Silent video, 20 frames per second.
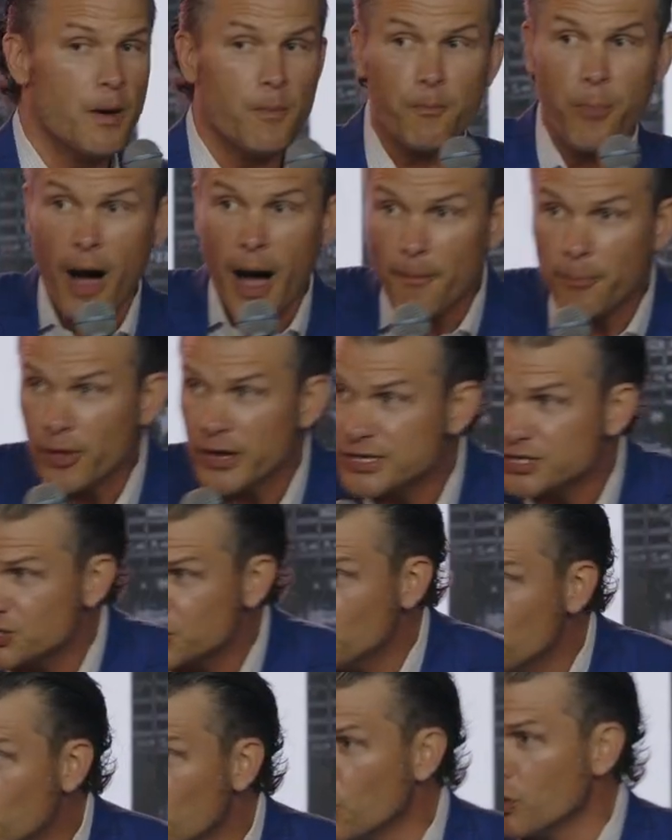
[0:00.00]
Public
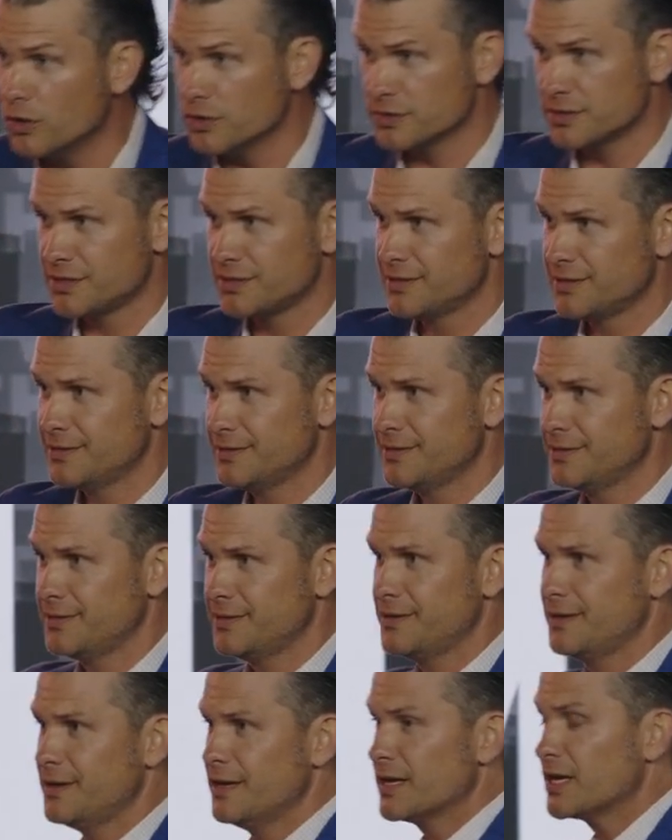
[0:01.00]
schools,
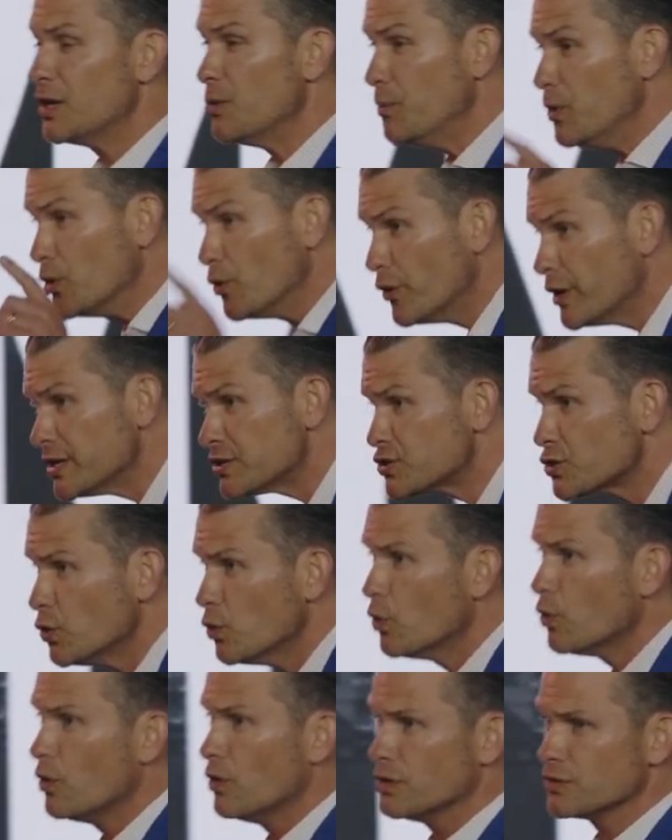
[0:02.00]
community
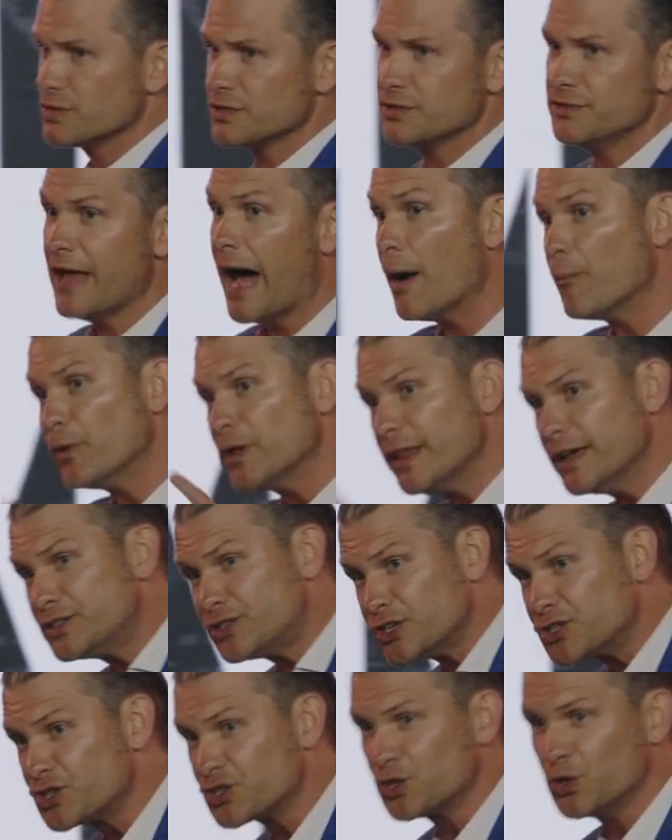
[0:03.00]
schools, not
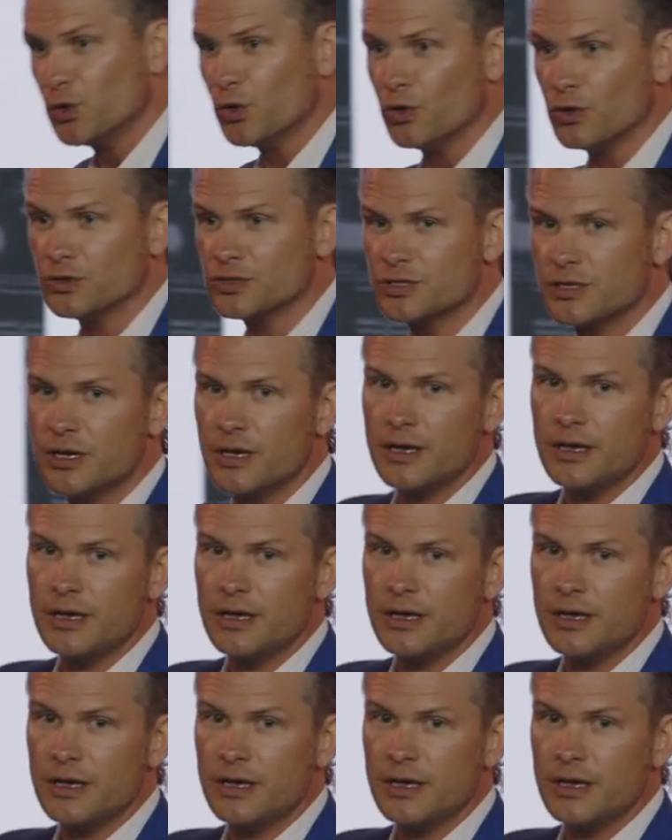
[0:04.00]
religious schools,